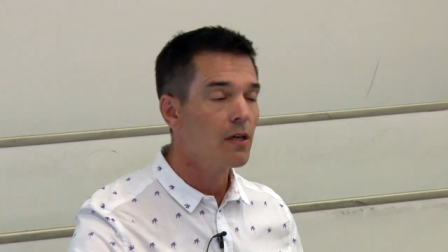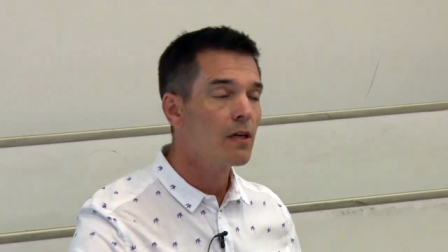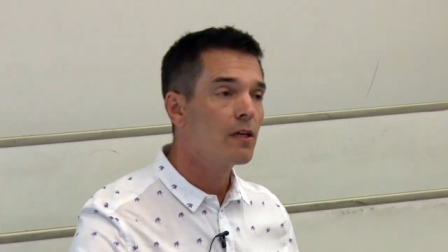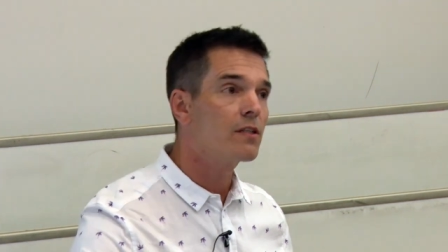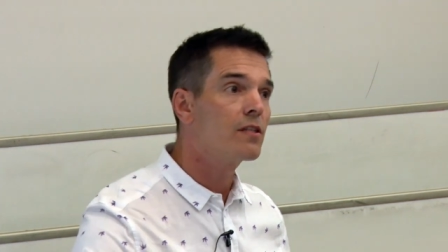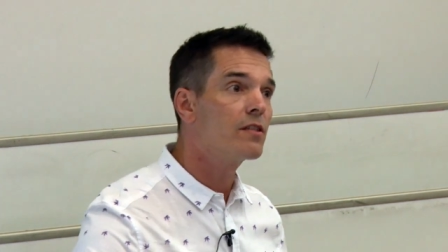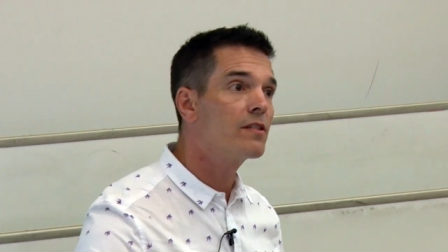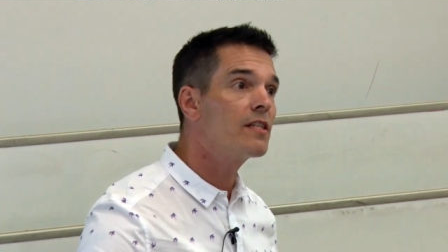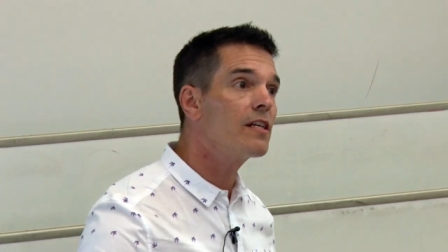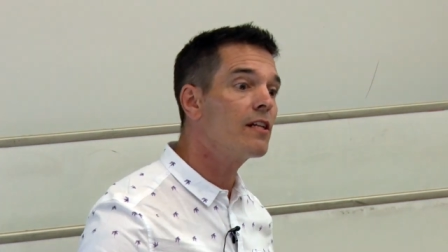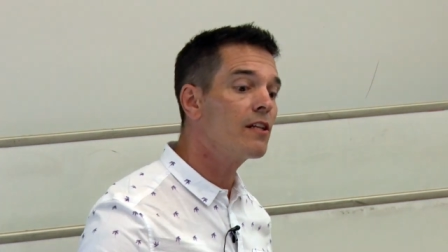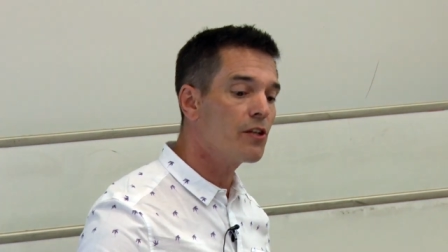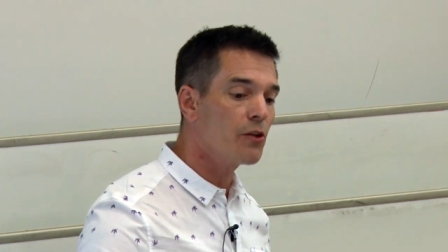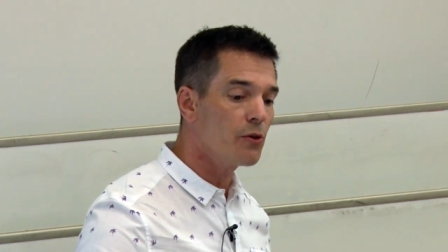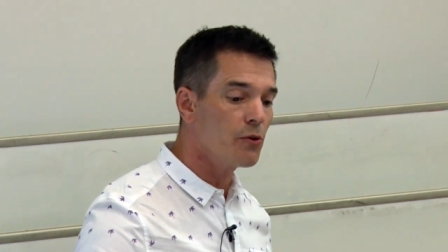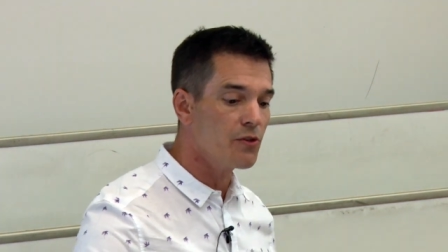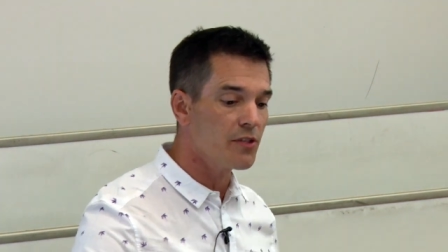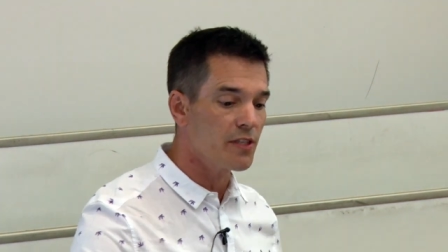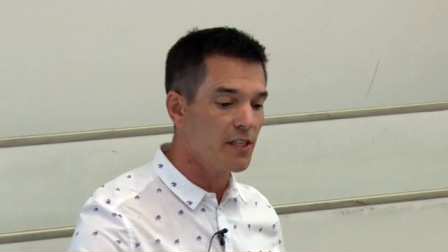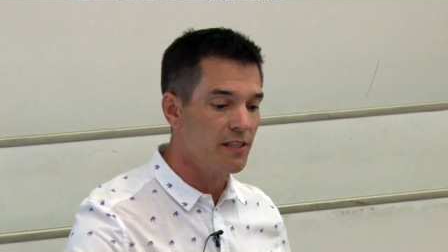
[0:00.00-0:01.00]
and still
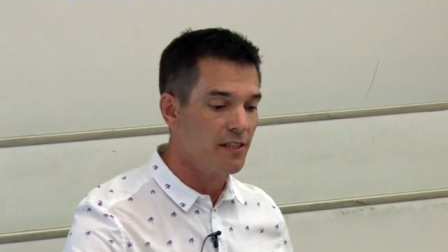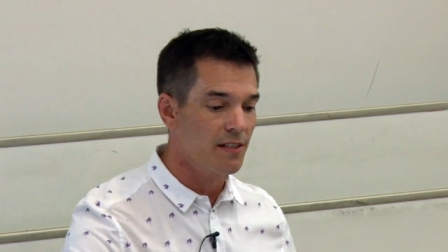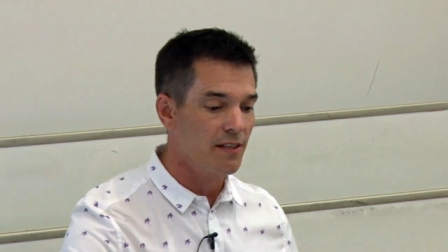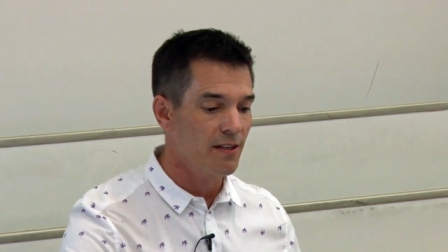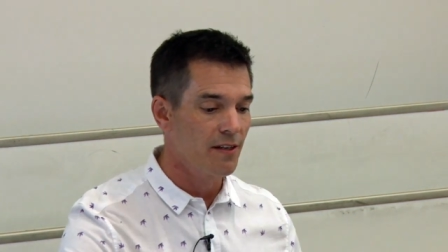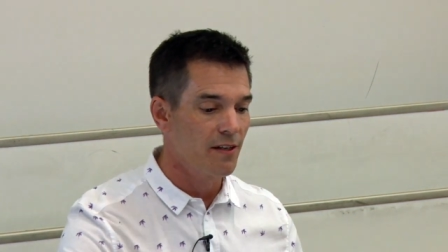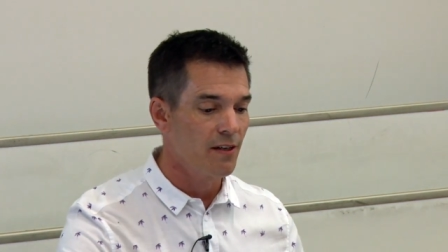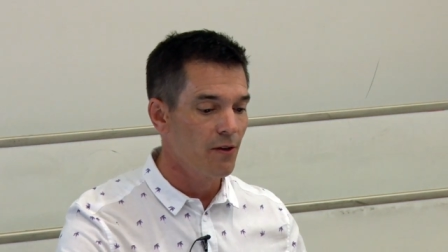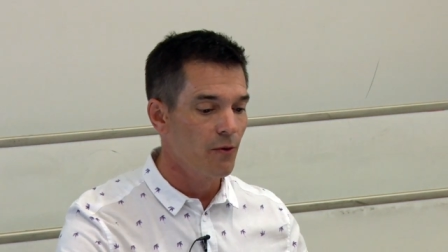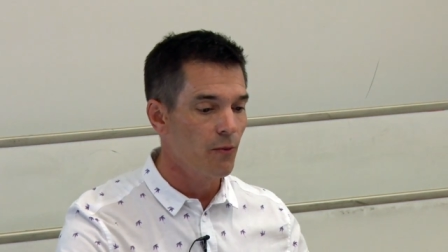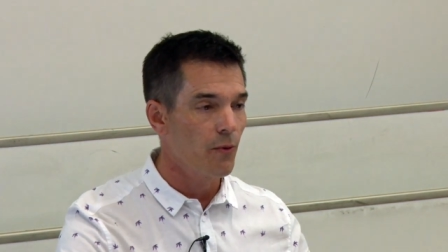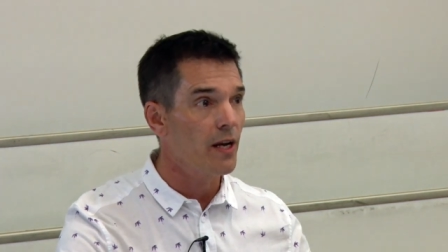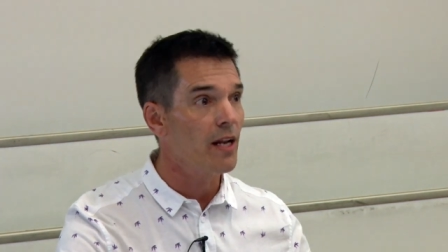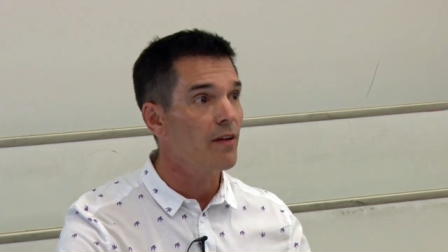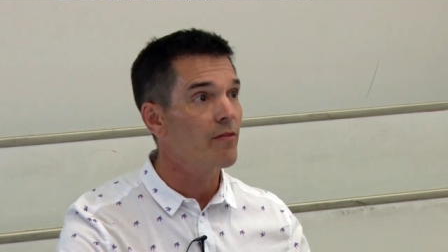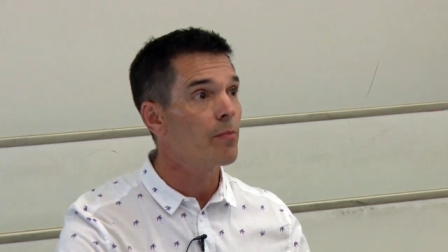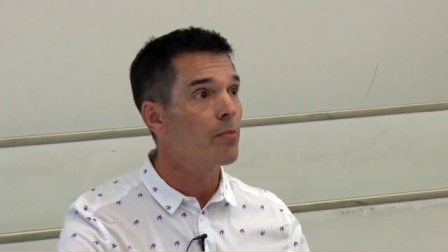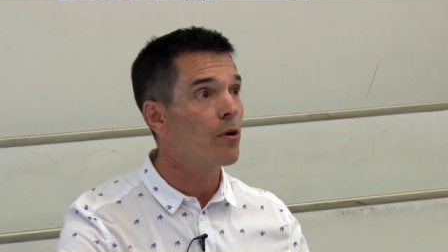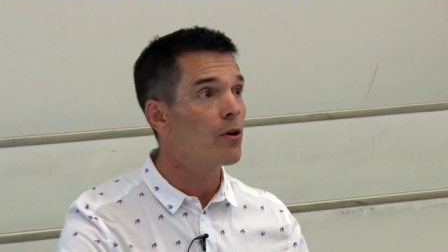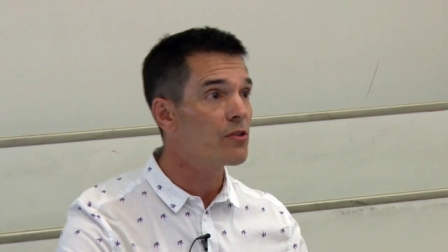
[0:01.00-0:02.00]
use it
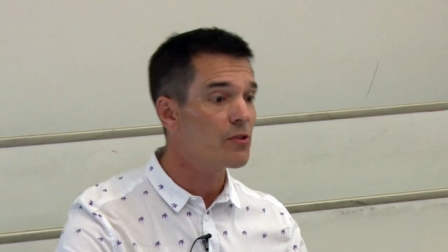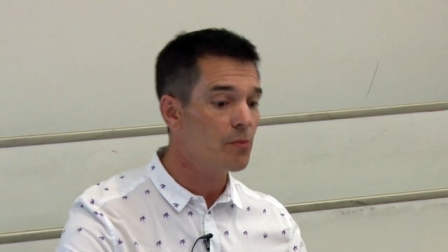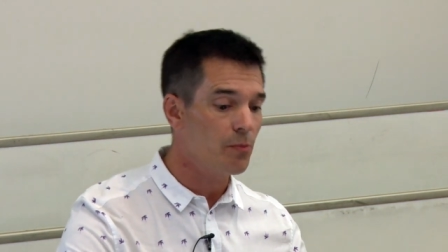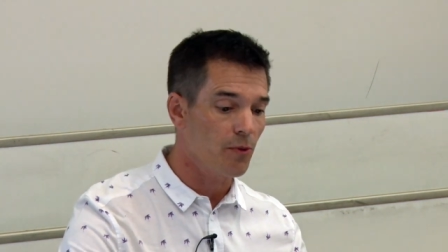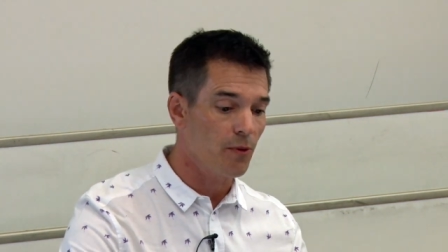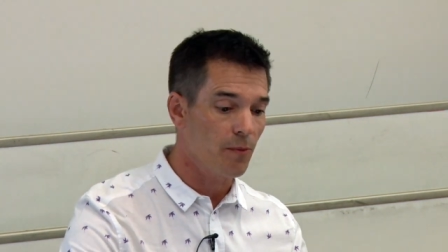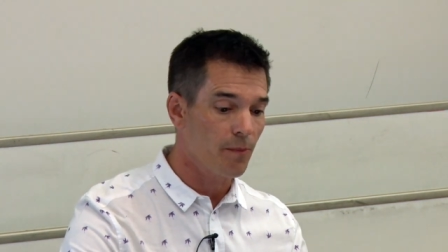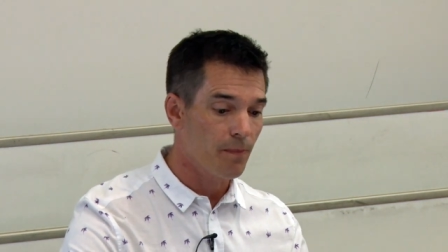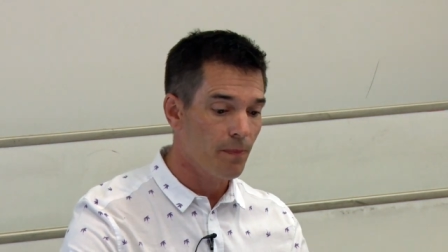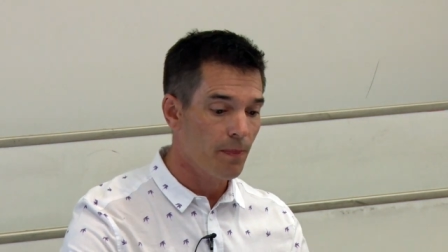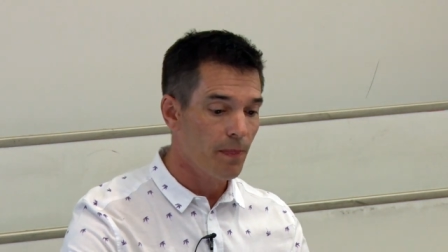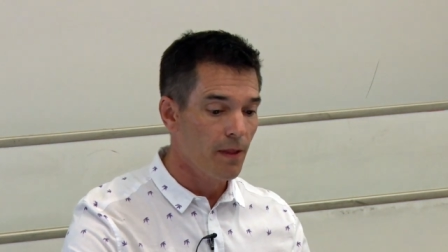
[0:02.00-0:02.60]
whenever possible.